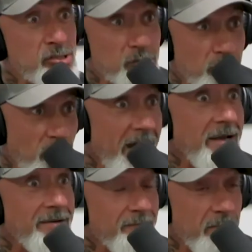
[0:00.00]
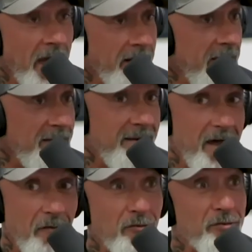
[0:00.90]
straight. That was straight. And he straight.
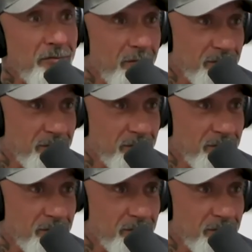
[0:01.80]
never throws